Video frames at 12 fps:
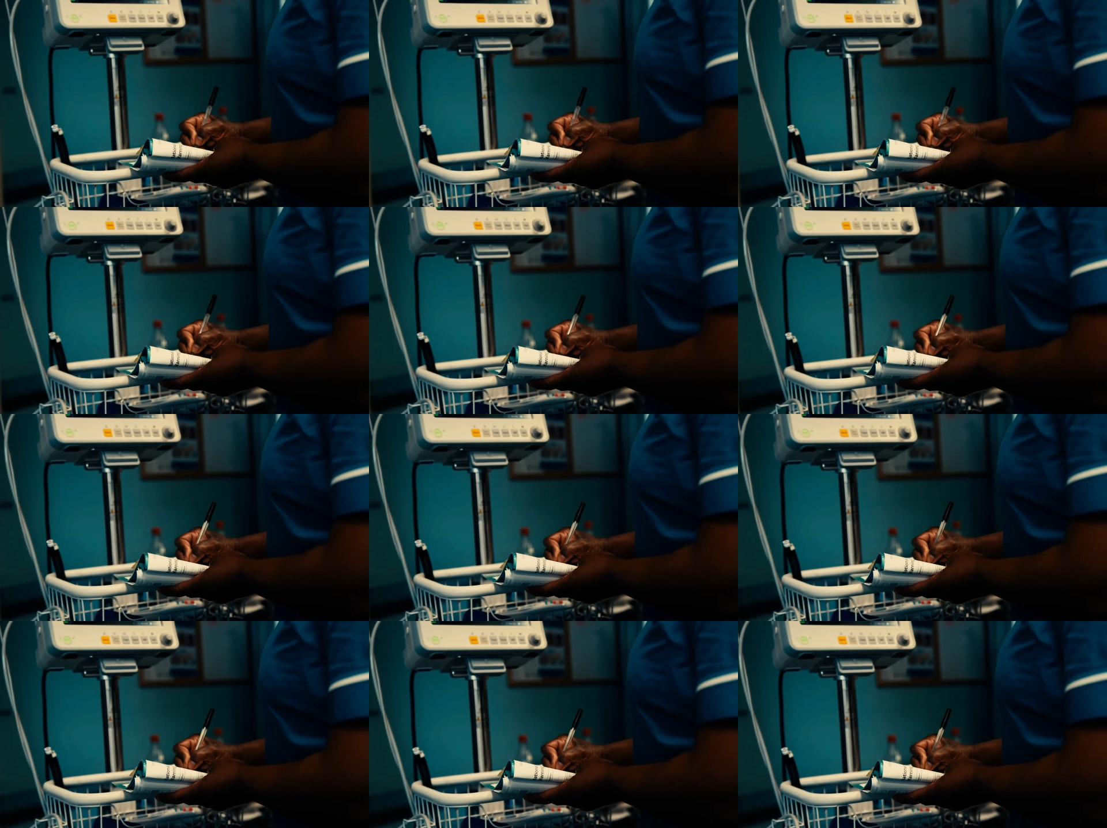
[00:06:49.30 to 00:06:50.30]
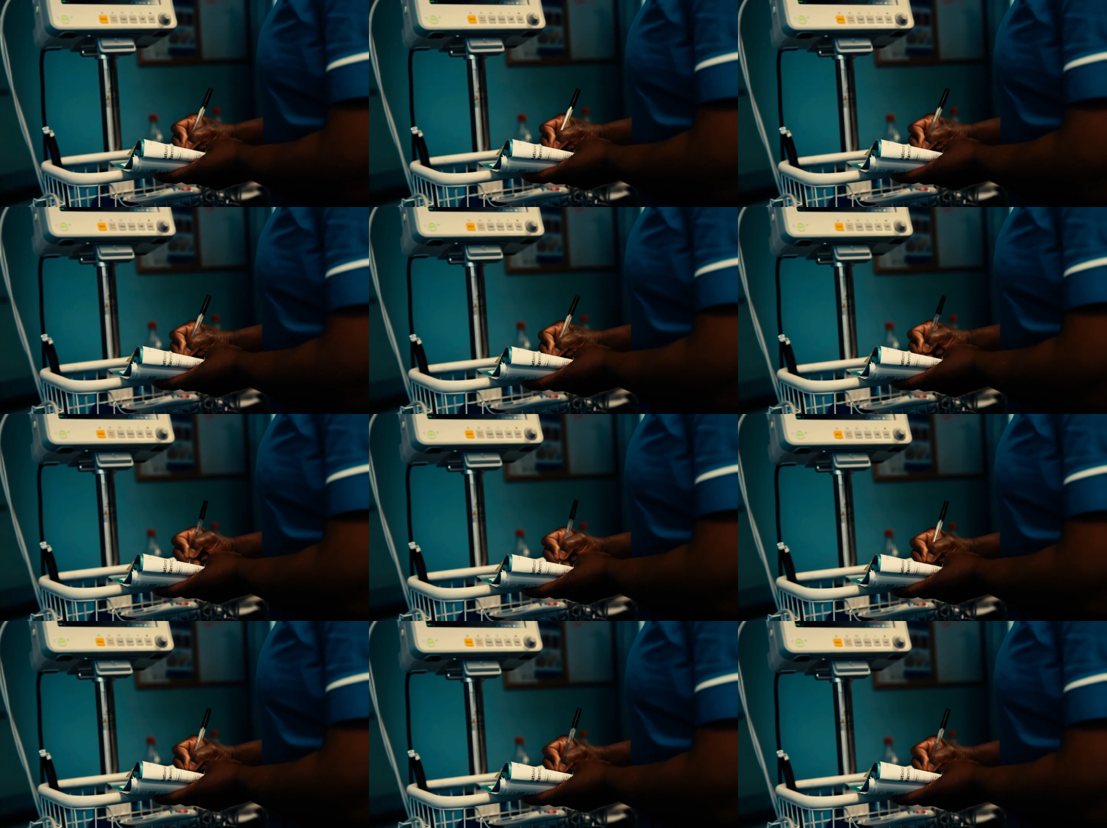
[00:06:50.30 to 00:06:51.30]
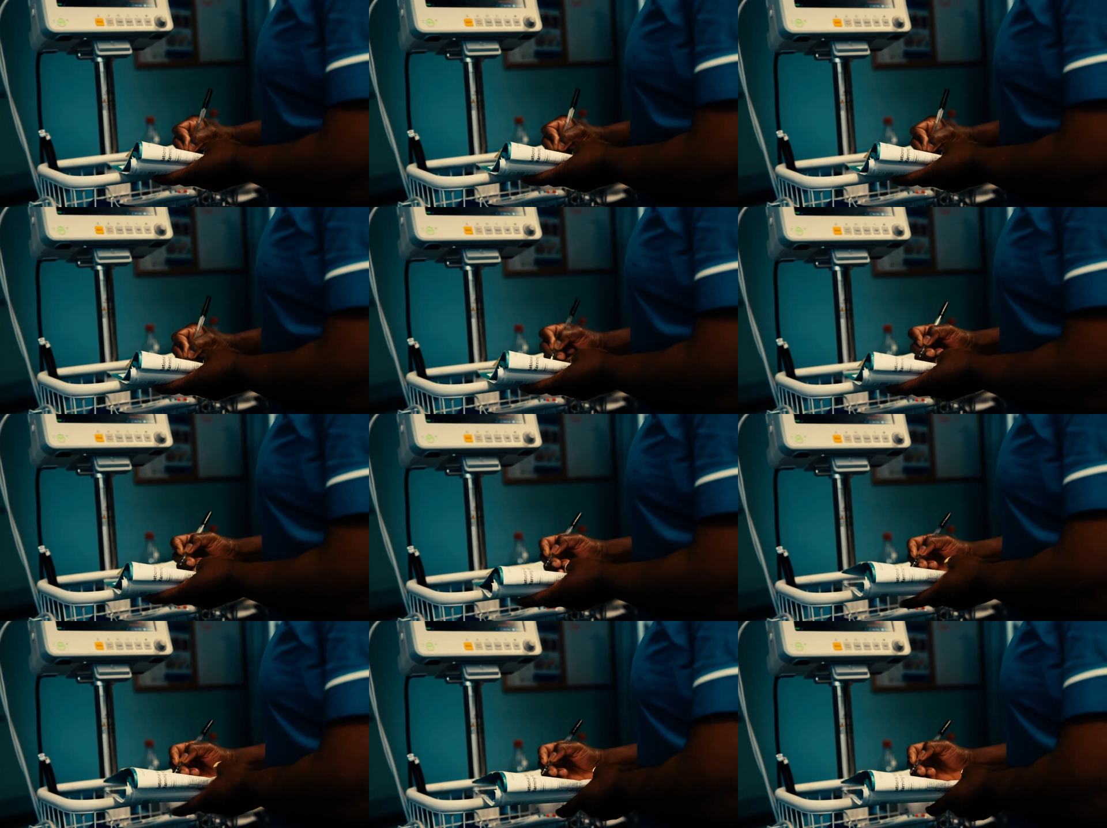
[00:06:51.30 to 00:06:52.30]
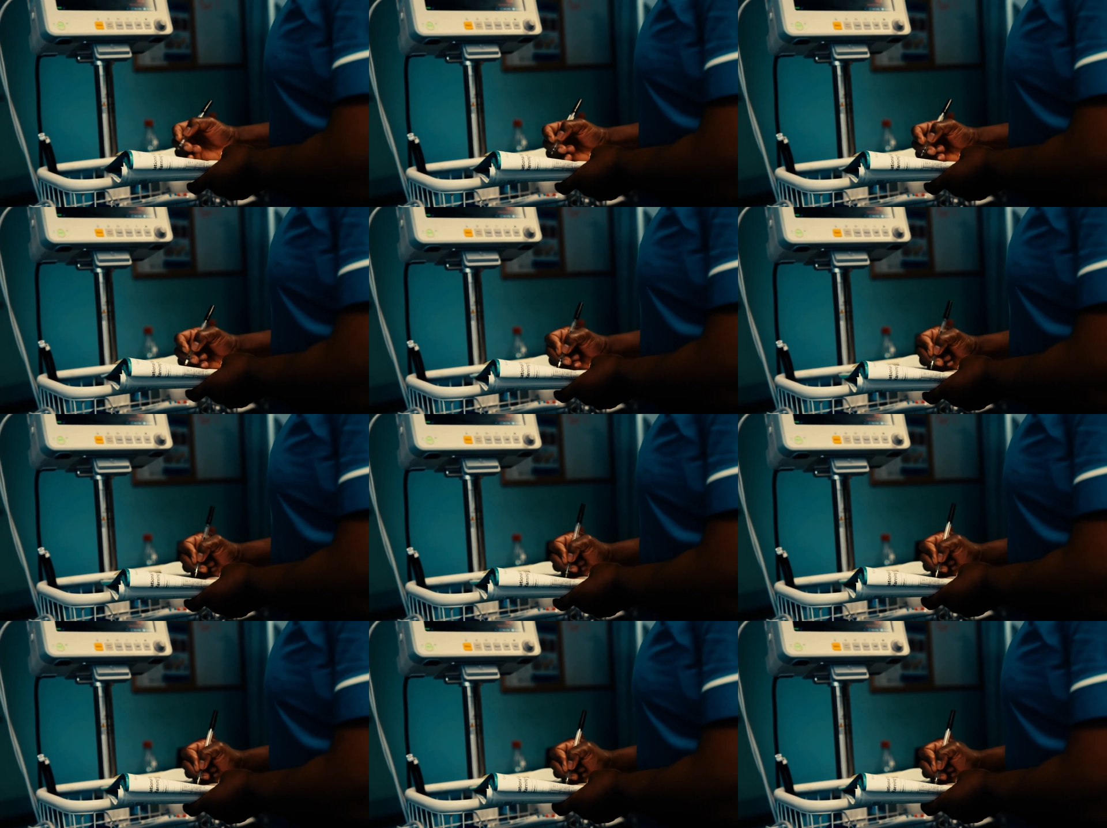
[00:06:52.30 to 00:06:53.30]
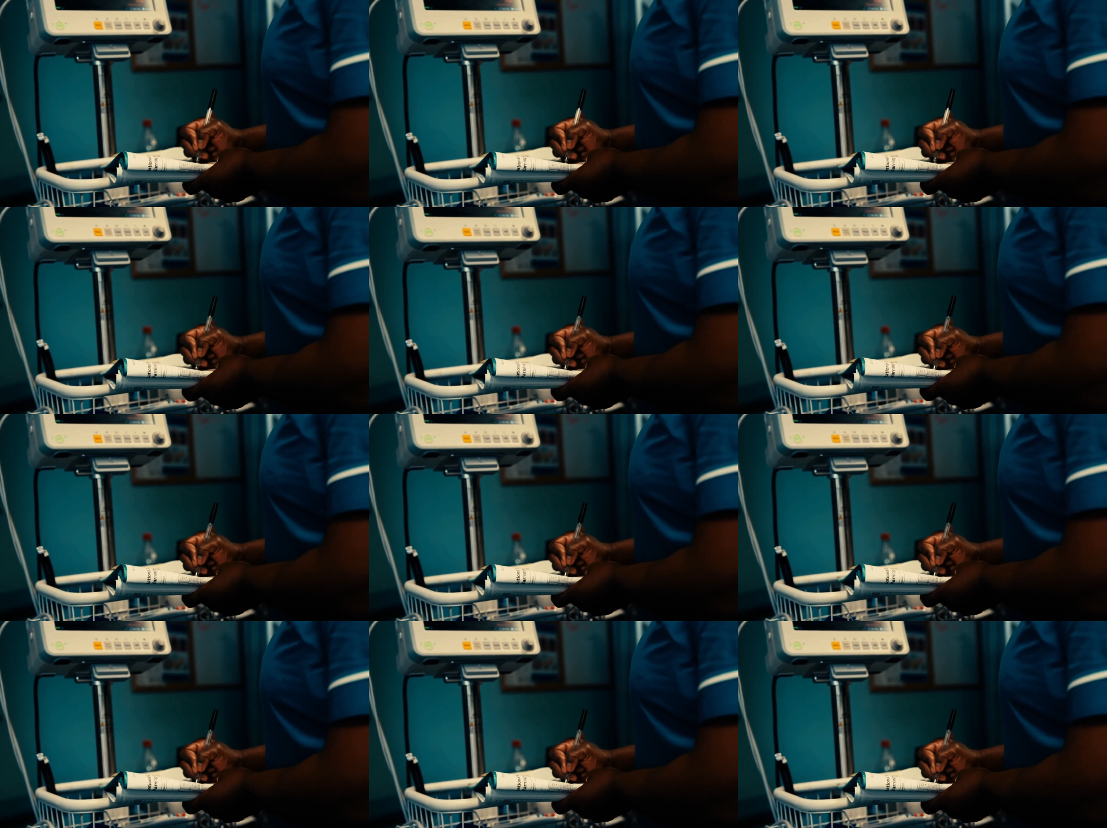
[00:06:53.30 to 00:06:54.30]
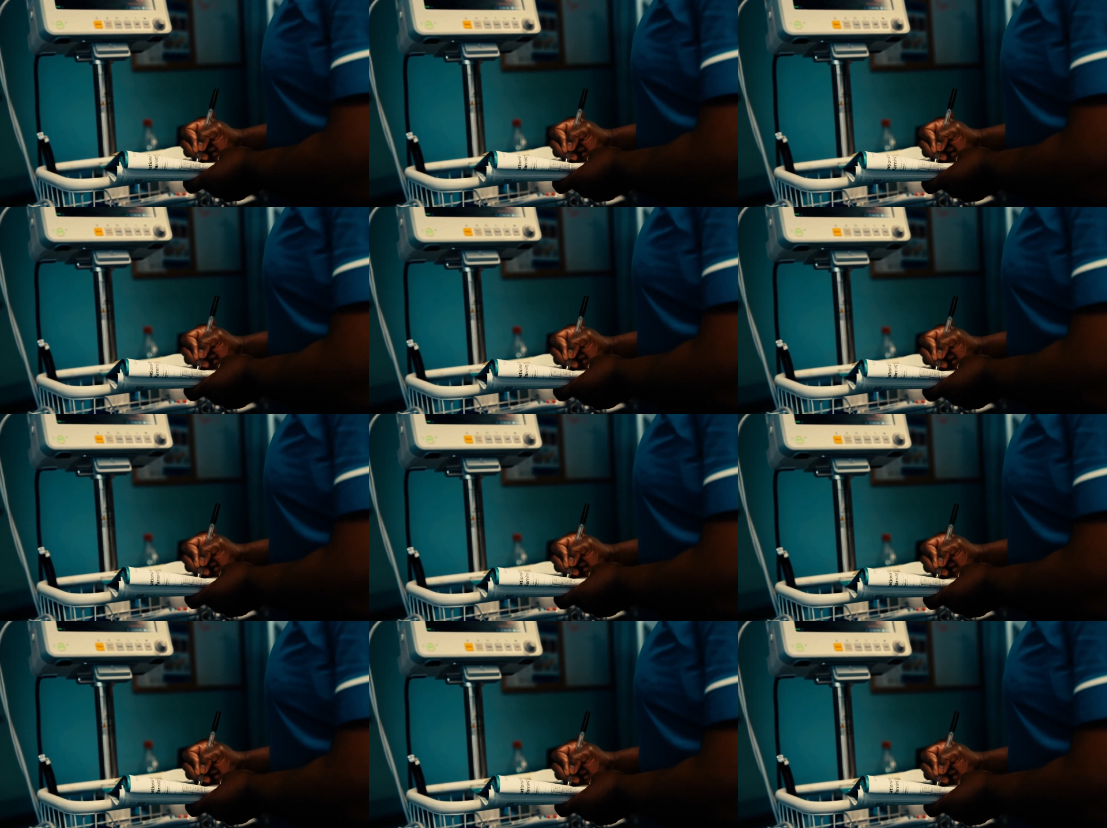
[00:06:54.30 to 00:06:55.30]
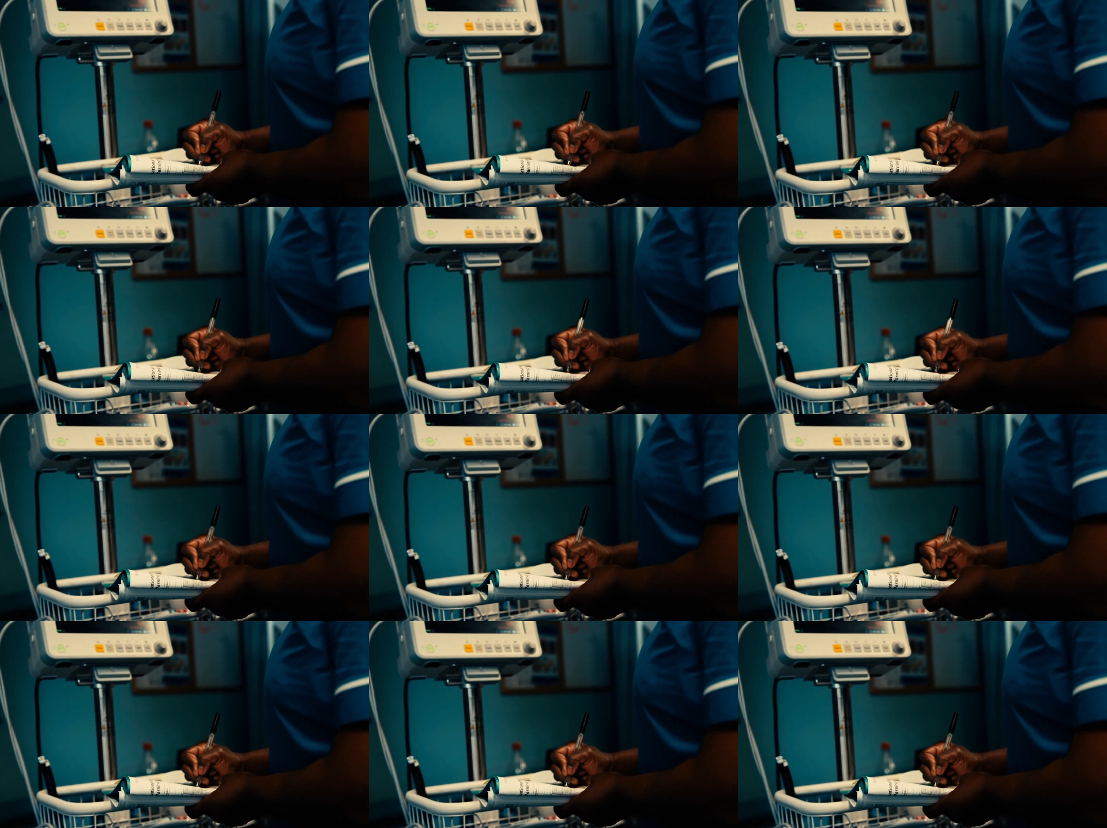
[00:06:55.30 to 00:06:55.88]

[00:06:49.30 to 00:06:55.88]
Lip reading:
Nobody's mouth can be seen.